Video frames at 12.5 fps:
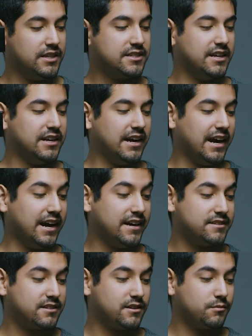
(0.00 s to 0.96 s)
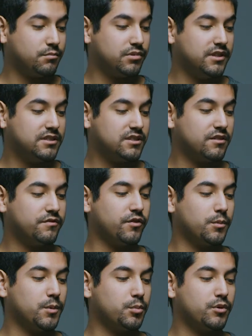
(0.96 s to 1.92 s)
It's gonna ask, please
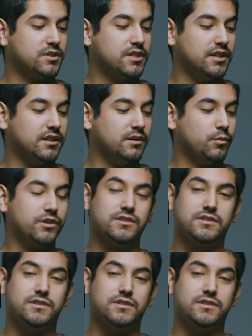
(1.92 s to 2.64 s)
confirm to proceed with